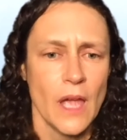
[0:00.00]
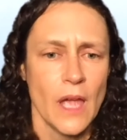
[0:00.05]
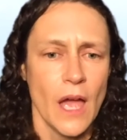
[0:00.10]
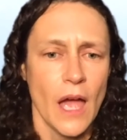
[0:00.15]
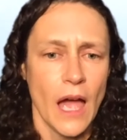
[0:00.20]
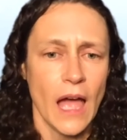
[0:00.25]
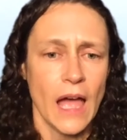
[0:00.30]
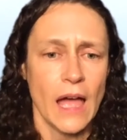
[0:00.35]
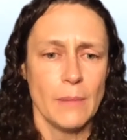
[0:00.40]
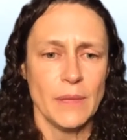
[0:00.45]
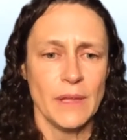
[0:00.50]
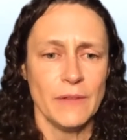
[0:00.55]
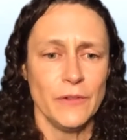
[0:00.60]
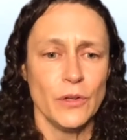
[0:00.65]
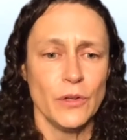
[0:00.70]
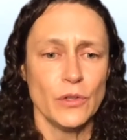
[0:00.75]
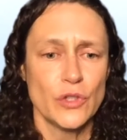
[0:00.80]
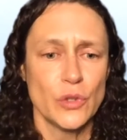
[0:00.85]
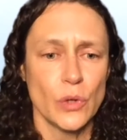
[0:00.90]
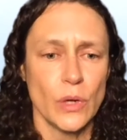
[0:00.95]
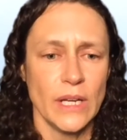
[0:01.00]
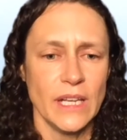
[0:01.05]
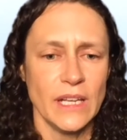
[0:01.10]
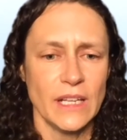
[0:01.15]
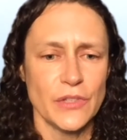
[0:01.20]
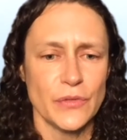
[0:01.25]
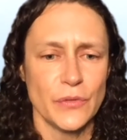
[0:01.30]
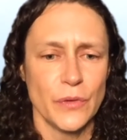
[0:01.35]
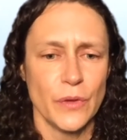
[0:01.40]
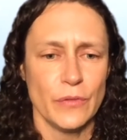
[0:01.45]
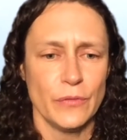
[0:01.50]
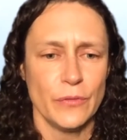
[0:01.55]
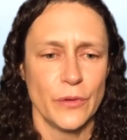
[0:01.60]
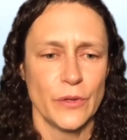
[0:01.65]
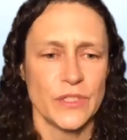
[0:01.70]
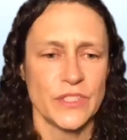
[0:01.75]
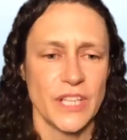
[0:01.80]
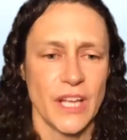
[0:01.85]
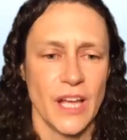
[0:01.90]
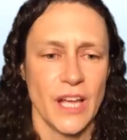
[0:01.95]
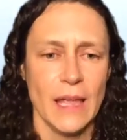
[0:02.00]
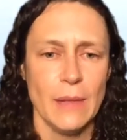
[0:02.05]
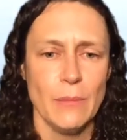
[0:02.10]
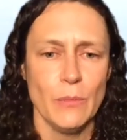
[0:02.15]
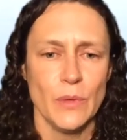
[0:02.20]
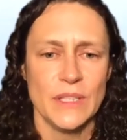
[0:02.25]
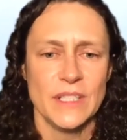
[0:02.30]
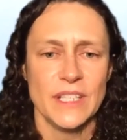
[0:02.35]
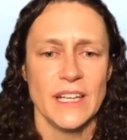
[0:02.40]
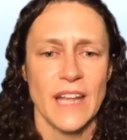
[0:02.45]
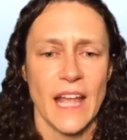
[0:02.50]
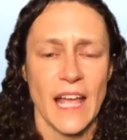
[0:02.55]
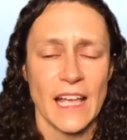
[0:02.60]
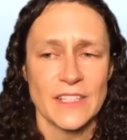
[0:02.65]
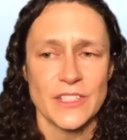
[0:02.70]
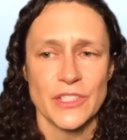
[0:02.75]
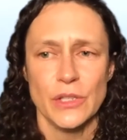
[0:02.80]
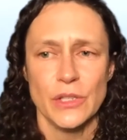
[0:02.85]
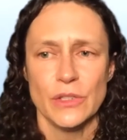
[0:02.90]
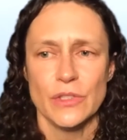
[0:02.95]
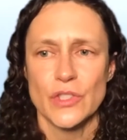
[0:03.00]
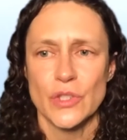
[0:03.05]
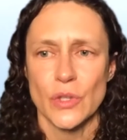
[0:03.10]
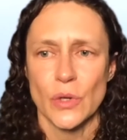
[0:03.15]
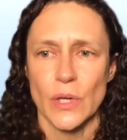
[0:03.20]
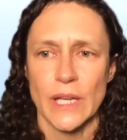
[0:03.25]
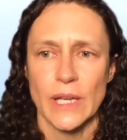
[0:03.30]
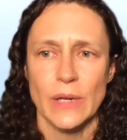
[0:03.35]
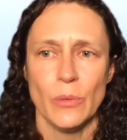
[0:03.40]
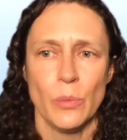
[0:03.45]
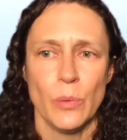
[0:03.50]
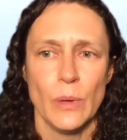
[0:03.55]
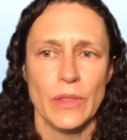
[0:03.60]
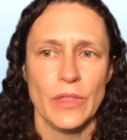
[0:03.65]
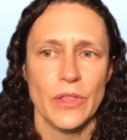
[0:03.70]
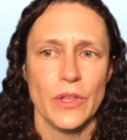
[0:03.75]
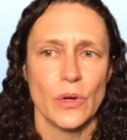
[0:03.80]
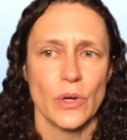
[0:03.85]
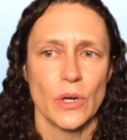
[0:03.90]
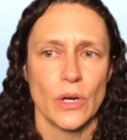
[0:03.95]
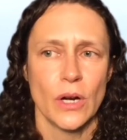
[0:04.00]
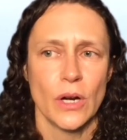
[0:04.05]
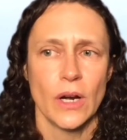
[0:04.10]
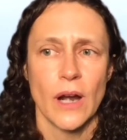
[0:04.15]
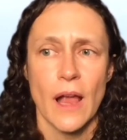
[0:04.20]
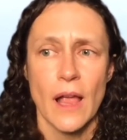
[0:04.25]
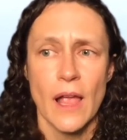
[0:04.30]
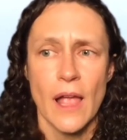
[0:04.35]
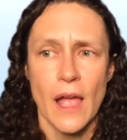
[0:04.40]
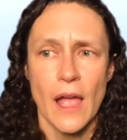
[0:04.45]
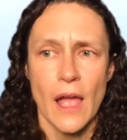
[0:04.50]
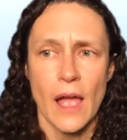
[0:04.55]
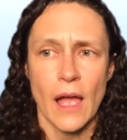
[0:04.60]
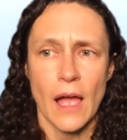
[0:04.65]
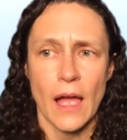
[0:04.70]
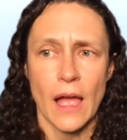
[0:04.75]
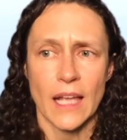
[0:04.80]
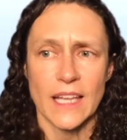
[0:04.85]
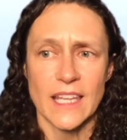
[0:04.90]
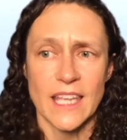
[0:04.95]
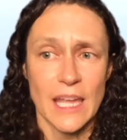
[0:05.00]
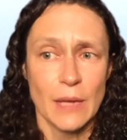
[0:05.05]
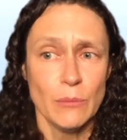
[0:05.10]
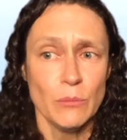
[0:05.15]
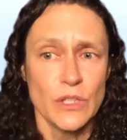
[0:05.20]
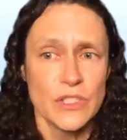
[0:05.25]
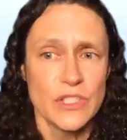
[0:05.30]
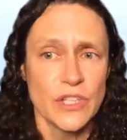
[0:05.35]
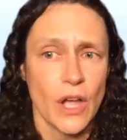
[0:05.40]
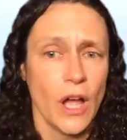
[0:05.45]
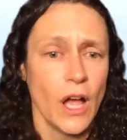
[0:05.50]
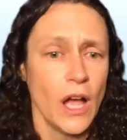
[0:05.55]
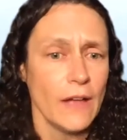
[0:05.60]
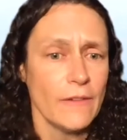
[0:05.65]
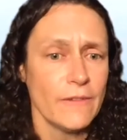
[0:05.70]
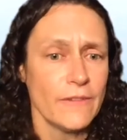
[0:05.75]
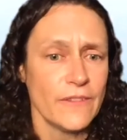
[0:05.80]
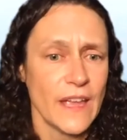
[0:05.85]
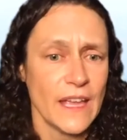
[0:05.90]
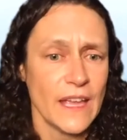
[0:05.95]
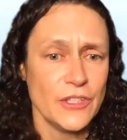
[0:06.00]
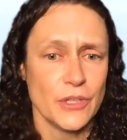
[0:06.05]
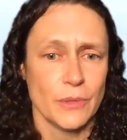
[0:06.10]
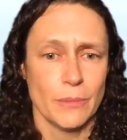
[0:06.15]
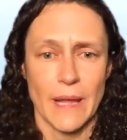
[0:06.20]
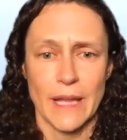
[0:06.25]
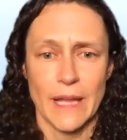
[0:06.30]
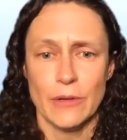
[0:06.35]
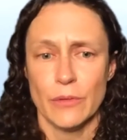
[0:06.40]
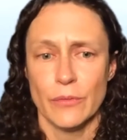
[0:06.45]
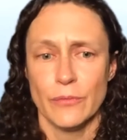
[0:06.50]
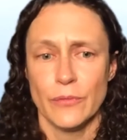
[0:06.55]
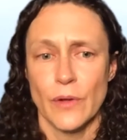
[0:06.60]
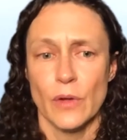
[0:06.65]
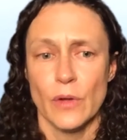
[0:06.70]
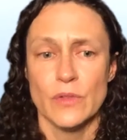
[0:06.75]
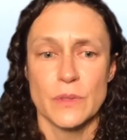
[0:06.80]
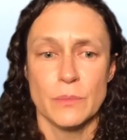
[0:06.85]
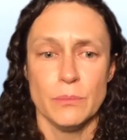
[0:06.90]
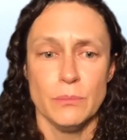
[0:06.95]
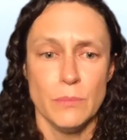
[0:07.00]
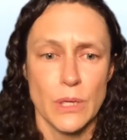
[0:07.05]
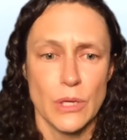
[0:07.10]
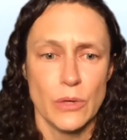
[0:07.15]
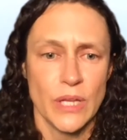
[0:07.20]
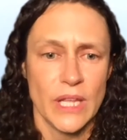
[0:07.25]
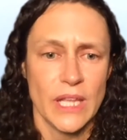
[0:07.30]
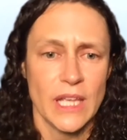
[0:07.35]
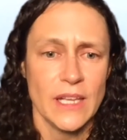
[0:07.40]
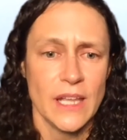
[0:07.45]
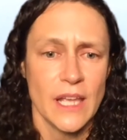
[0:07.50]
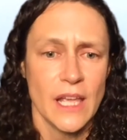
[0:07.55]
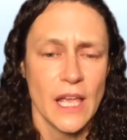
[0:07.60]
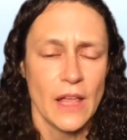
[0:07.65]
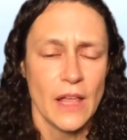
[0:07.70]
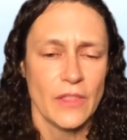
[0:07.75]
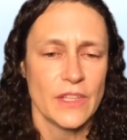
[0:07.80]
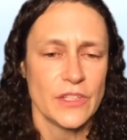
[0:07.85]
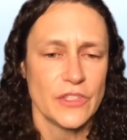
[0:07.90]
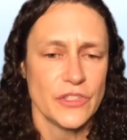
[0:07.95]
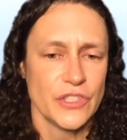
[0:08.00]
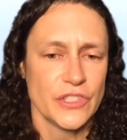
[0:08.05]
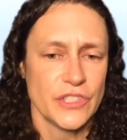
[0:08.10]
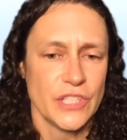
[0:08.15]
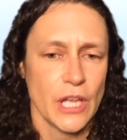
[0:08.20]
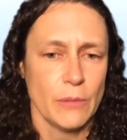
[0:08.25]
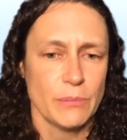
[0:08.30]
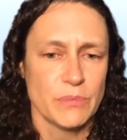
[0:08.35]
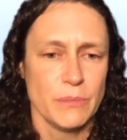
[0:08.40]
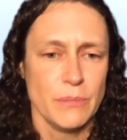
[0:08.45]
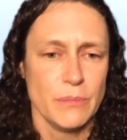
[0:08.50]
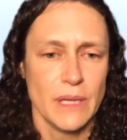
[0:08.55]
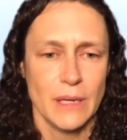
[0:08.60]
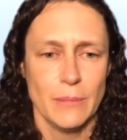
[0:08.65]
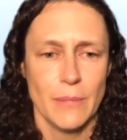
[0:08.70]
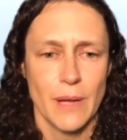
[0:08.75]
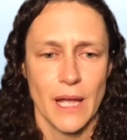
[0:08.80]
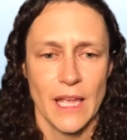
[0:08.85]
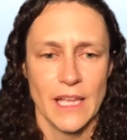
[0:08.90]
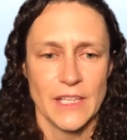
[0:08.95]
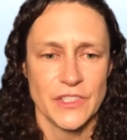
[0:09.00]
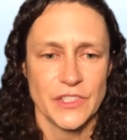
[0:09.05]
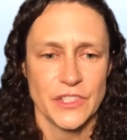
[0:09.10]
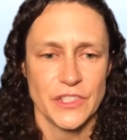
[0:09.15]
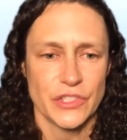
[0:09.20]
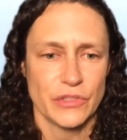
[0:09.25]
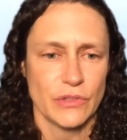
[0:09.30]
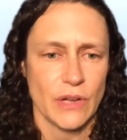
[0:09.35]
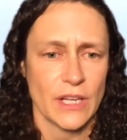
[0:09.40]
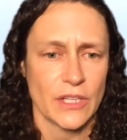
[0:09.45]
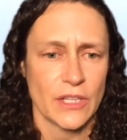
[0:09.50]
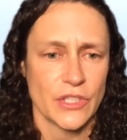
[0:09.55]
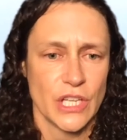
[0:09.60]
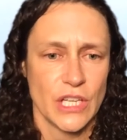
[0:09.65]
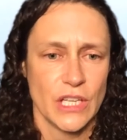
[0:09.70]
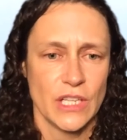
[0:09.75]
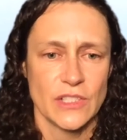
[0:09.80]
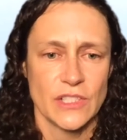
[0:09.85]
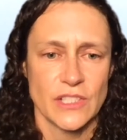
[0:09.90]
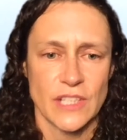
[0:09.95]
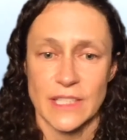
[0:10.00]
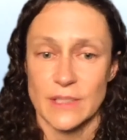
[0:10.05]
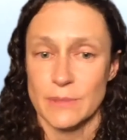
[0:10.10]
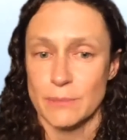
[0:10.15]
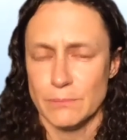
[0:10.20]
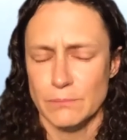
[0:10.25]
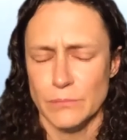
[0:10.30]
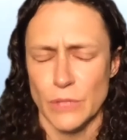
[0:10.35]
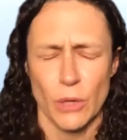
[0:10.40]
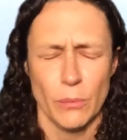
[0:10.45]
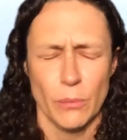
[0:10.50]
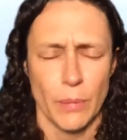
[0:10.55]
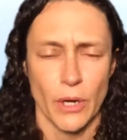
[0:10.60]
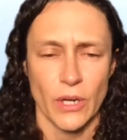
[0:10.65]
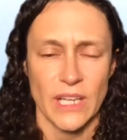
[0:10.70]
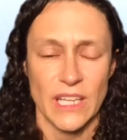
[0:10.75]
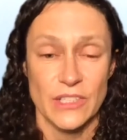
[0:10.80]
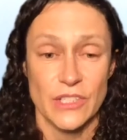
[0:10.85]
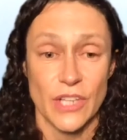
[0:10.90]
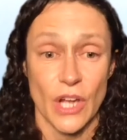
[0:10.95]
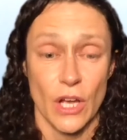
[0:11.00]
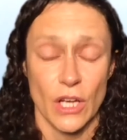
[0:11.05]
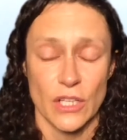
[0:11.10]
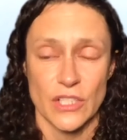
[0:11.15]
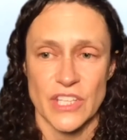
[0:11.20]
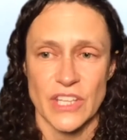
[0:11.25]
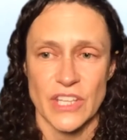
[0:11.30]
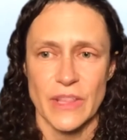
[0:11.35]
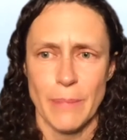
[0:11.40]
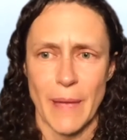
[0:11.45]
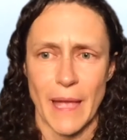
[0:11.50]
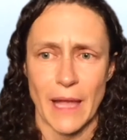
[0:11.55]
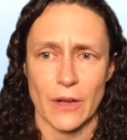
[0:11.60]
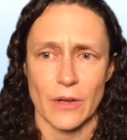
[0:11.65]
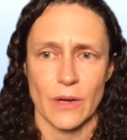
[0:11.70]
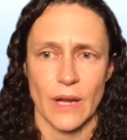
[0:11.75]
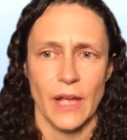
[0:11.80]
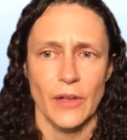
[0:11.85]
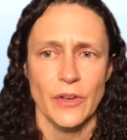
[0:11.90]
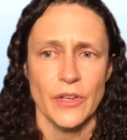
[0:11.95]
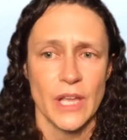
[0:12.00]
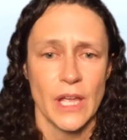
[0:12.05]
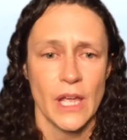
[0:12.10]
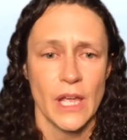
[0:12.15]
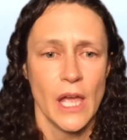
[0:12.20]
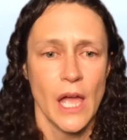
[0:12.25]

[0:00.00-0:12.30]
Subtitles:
If you're joining us for the first time, we did ask you to join with your cameras off and your microphones muted. This just helps minimize distractions like barking dogs in the background.